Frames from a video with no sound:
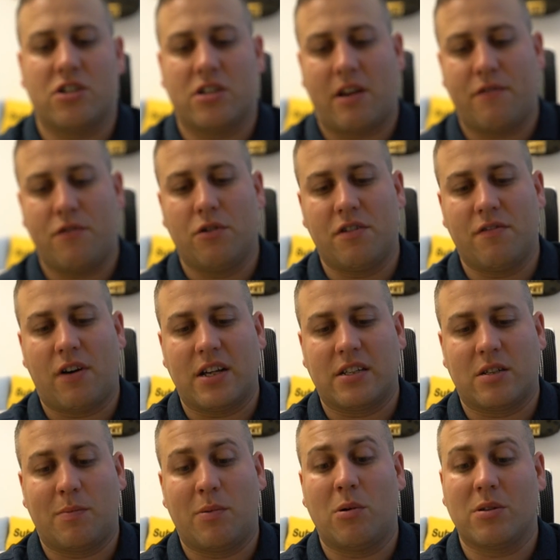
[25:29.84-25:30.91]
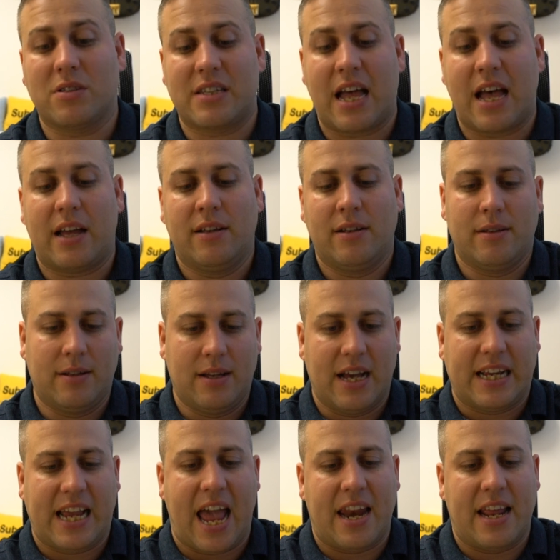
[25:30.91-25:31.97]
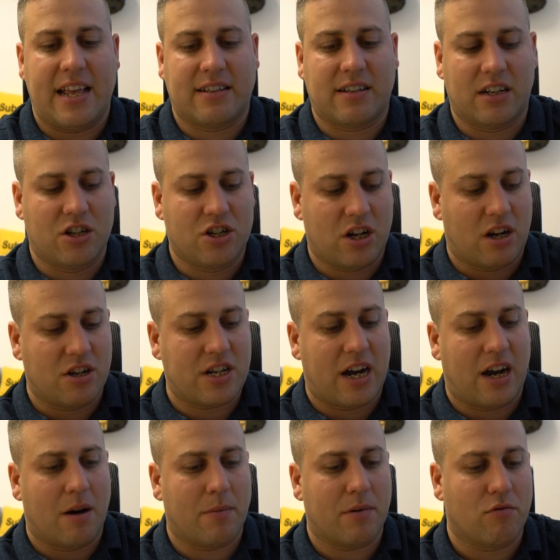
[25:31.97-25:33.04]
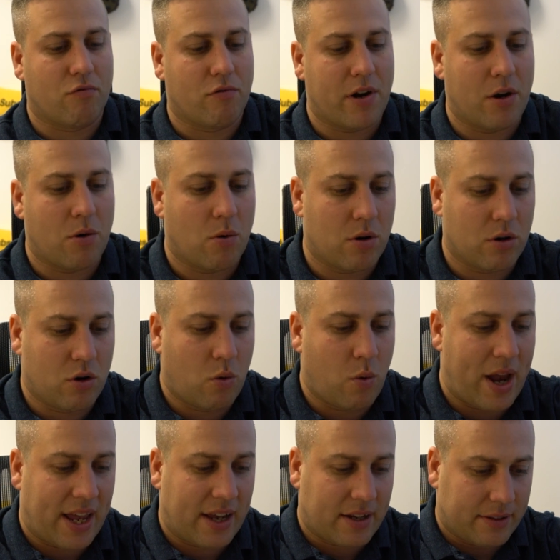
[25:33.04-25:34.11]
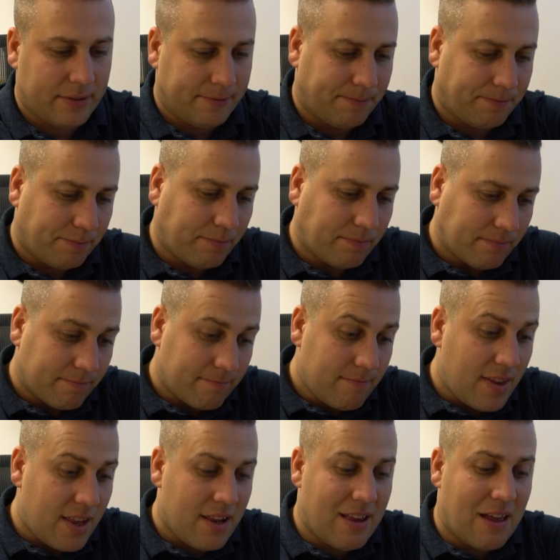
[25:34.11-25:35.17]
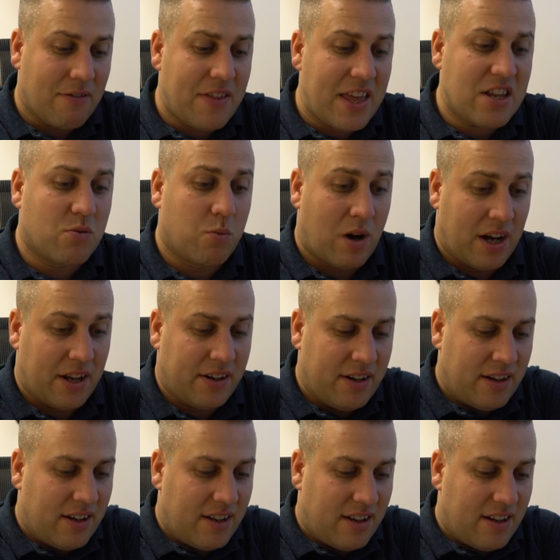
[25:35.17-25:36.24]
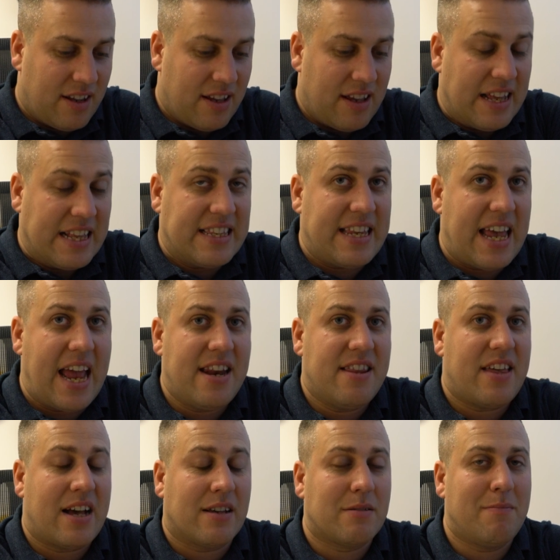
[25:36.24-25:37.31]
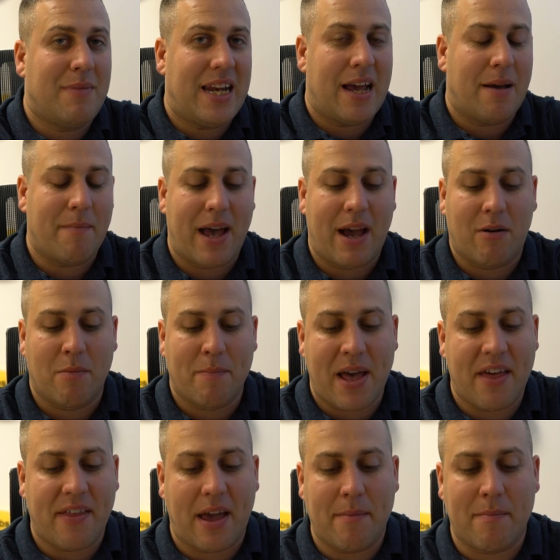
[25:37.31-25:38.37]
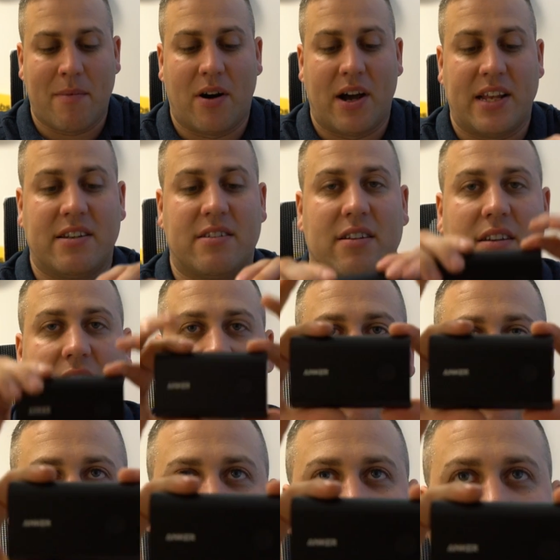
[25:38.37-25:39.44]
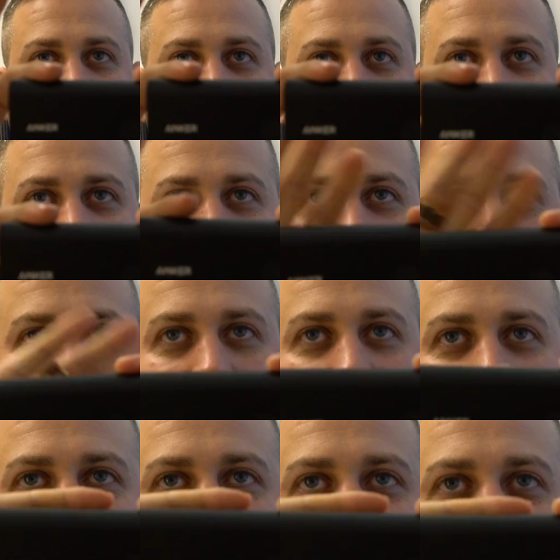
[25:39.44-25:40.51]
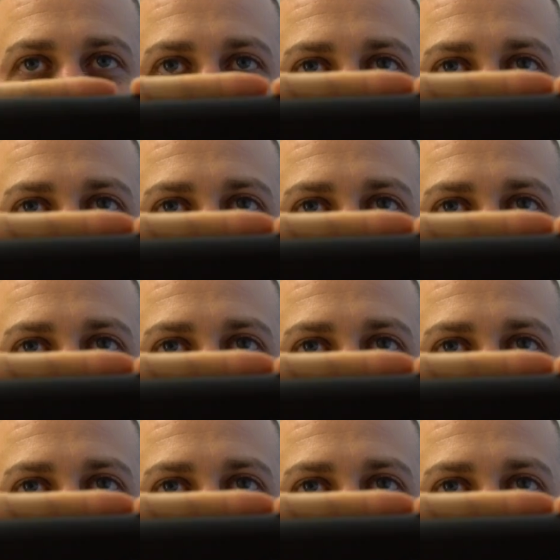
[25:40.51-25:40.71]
So if your device supports that, again, it's going to charge it up real quick. Now this one, 10,000 milliamp hour, bear that in mind. Look how small that is.